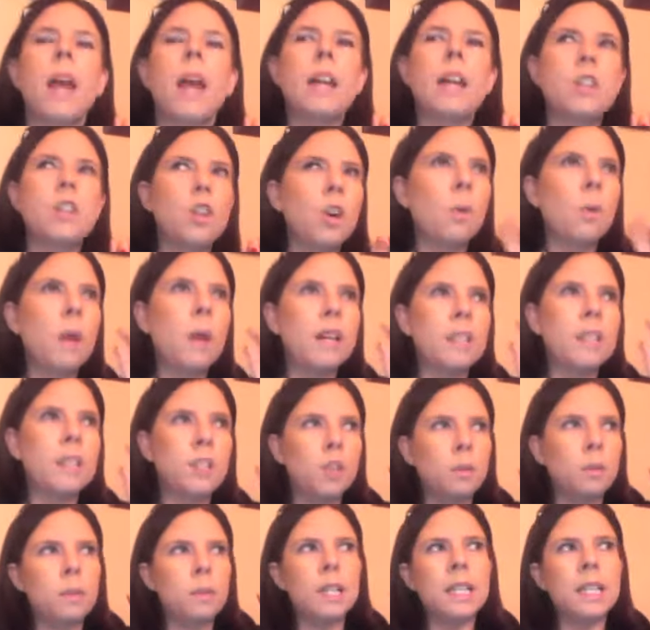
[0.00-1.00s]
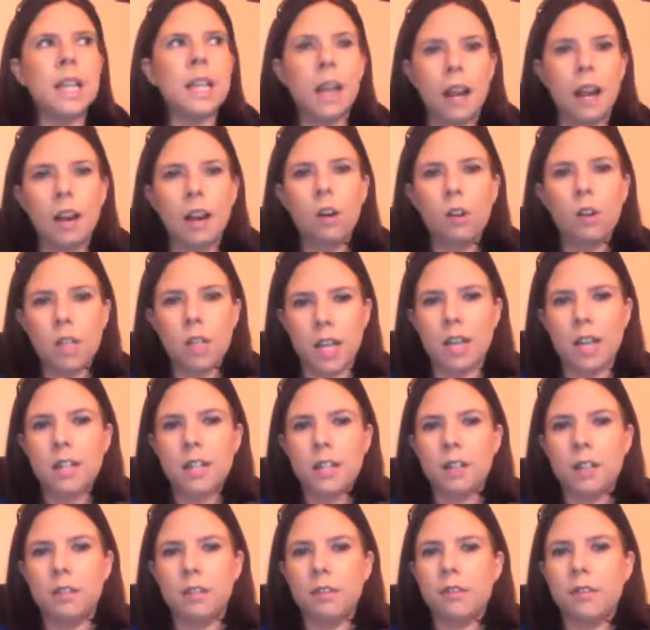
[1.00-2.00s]
and you know what, it's something that I'll hold on
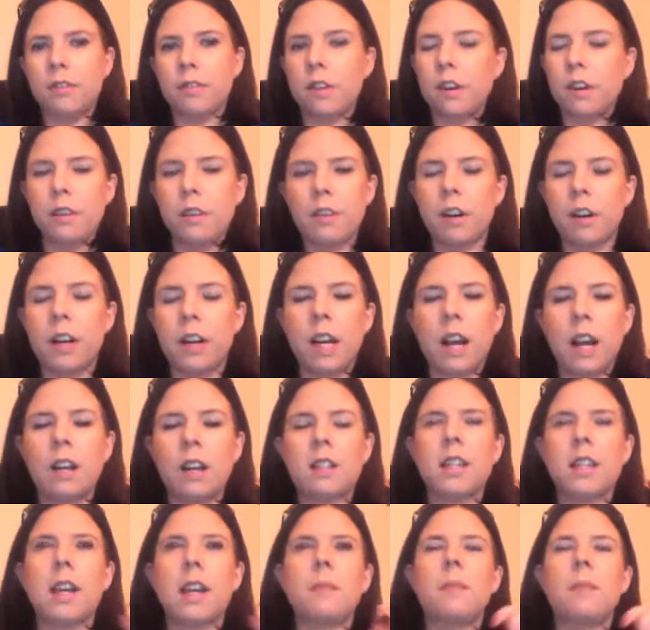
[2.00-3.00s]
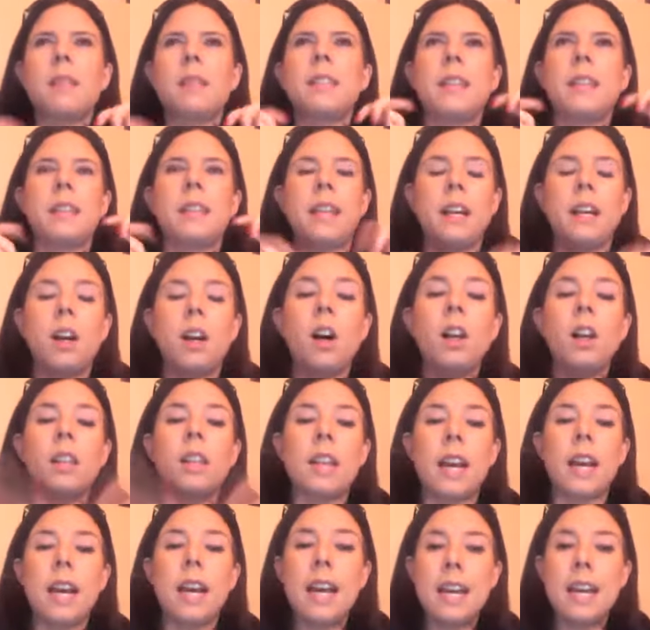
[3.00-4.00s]
to for a very long time, is that they call
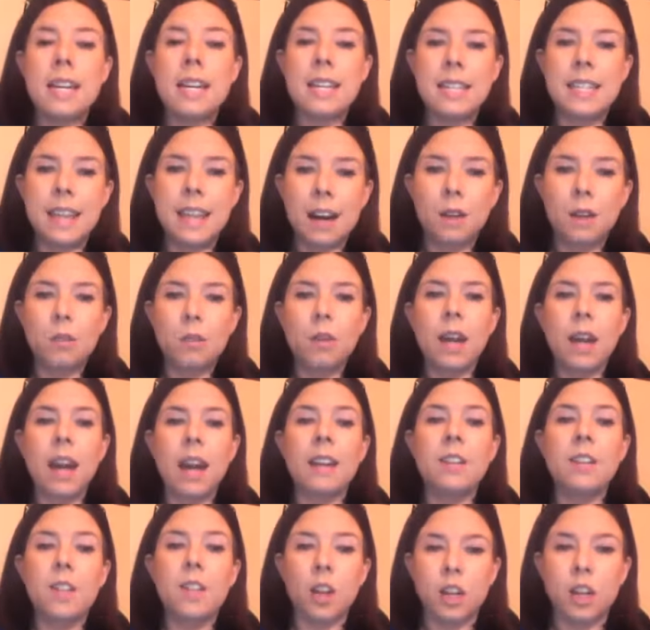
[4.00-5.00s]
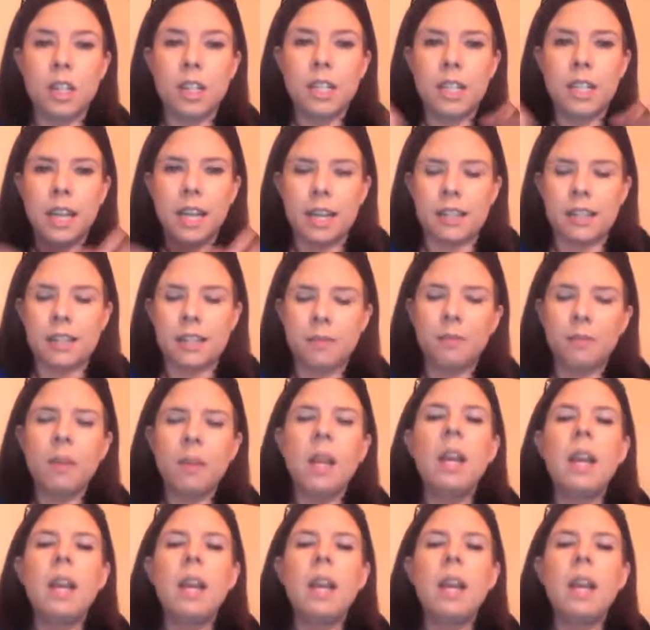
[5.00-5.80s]
the down and dirty test.